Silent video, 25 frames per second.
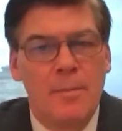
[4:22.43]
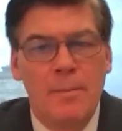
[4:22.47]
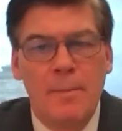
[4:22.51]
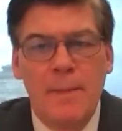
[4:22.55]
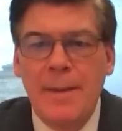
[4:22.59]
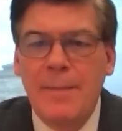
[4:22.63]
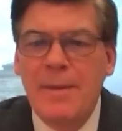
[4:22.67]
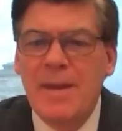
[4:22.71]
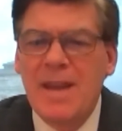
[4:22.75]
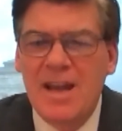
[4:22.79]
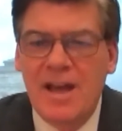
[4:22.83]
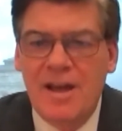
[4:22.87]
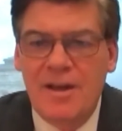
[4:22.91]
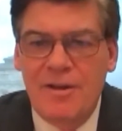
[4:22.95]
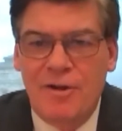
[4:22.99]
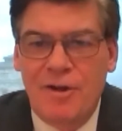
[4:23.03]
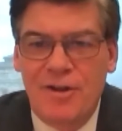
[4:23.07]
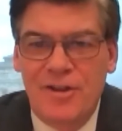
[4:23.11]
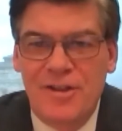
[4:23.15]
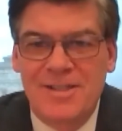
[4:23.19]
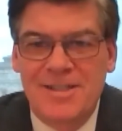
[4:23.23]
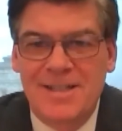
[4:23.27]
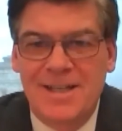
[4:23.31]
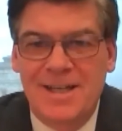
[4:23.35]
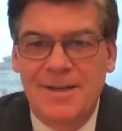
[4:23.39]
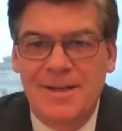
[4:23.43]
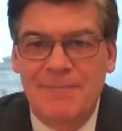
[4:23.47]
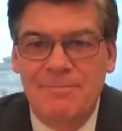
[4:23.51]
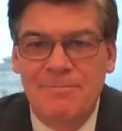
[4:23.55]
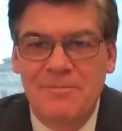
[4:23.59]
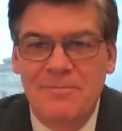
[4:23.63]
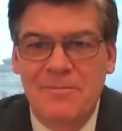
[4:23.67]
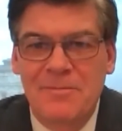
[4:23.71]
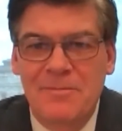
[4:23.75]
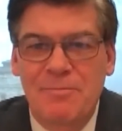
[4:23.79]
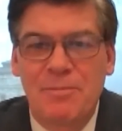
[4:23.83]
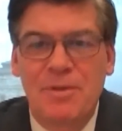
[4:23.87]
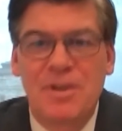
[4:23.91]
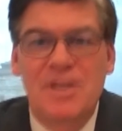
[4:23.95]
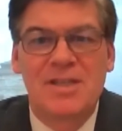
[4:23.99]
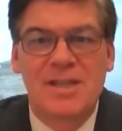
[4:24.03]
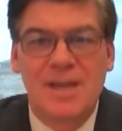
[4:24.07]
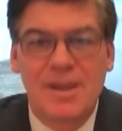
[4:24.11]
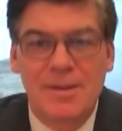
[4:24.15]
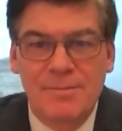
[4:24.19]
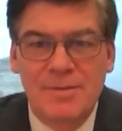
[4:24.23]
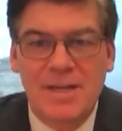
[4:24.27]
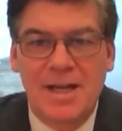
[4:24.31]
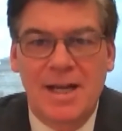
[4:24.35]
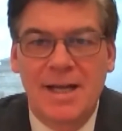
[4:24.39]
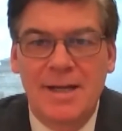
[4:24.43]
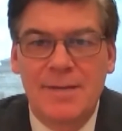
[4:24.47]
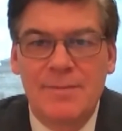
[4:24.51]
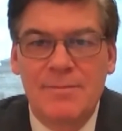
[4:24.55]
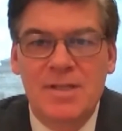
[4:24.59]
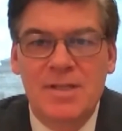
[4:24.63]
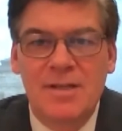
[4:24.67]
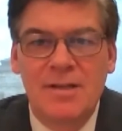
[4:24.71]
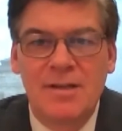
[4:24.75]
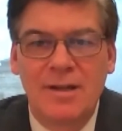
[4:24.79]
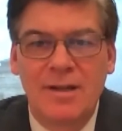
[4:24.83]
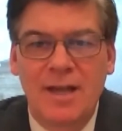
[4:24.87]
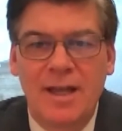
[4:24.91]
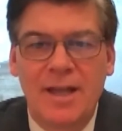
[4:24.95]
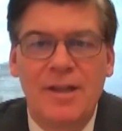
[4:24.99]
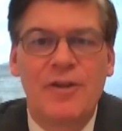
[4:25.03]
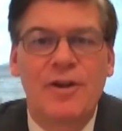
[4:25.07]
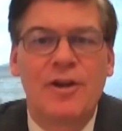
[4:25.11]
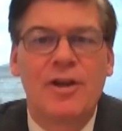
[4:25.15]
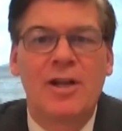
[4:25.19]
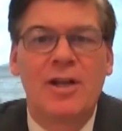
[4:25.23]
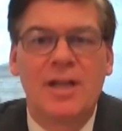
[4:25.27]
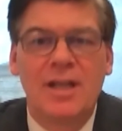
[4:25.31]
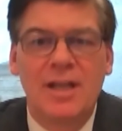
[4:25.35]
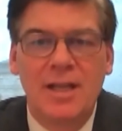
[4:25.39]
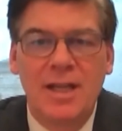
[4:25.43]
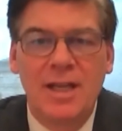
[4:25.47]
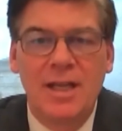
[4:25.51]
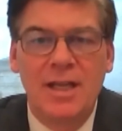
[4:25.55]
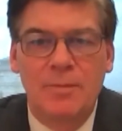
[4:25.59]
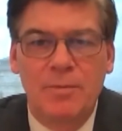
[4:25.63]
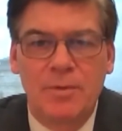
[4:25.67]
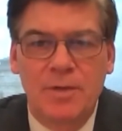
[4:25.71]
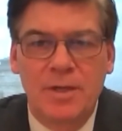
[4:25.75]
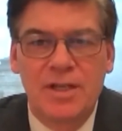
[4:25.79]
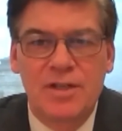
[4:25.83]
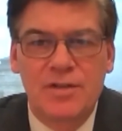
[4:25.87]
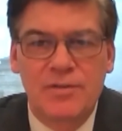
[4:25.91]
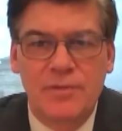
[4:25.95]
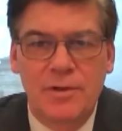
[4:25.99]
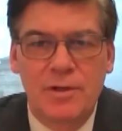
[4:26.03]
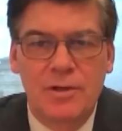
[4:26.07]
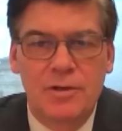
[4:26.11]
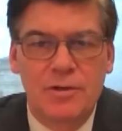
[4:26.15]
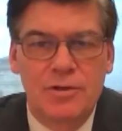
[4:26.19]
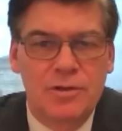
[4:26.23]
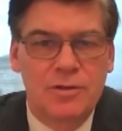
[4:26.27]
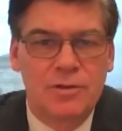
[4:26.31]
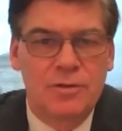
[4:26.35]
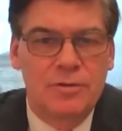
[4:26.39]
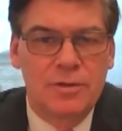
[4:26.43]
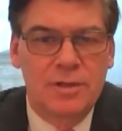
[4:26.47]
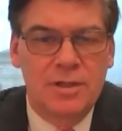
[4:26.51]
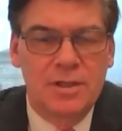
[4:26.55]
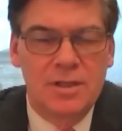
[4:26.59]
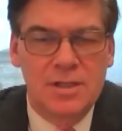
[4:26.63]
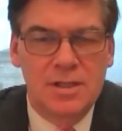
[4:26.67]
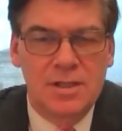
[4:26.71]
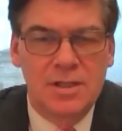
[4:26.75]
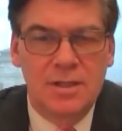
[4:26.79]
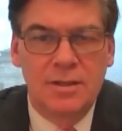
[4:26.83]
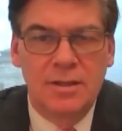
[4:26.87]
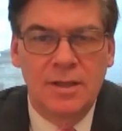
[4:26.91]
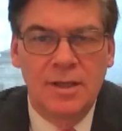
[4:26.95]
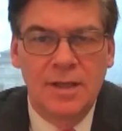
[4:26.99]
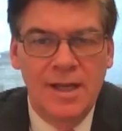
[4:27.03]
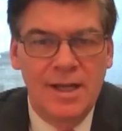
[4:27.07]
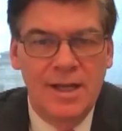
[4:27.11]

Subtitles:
Maybe not all the time, but sometimes. And they're going to need a place for their children to